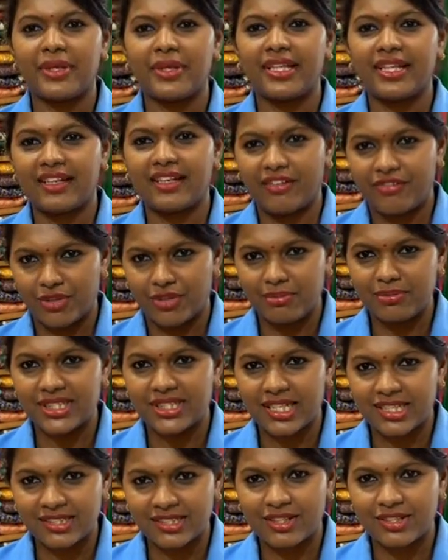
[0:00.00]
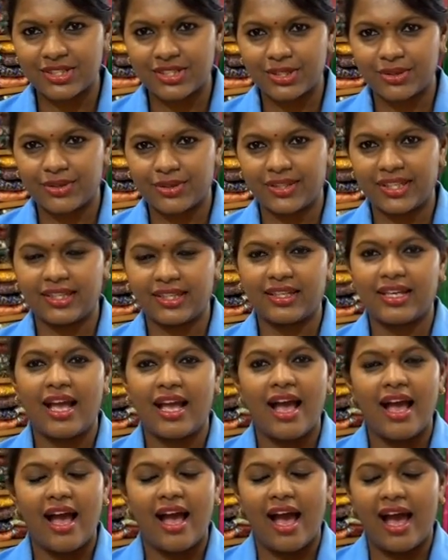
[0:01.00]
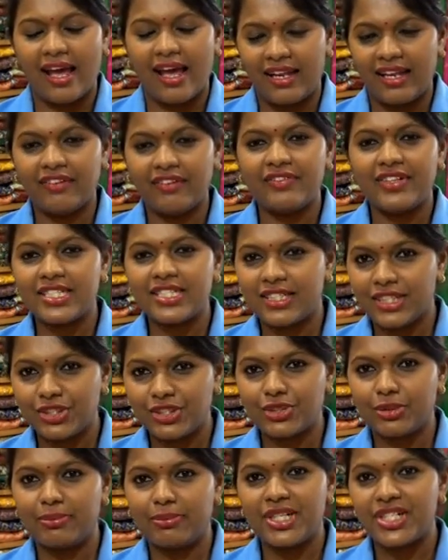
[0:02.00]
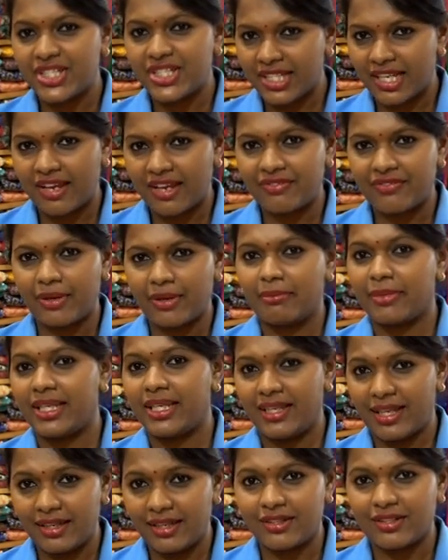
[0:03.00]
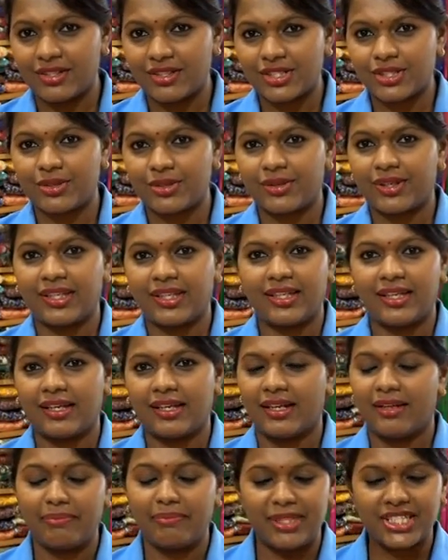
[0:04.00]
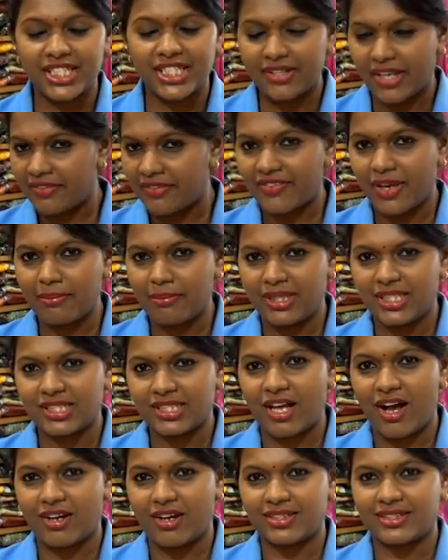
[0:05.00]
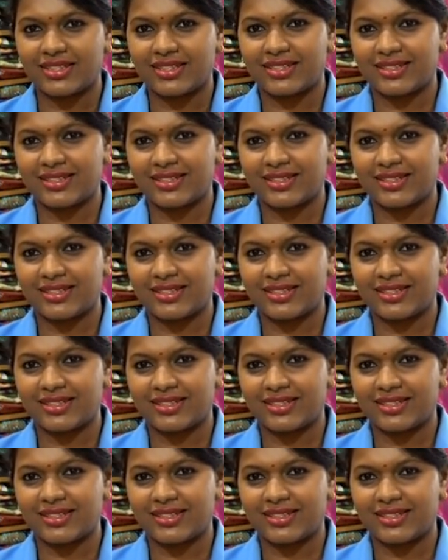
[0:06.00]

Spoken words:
Pritika from Jackson Sori. I love listening to Mirchi FM here in Nasori. Mirchi FM is hot.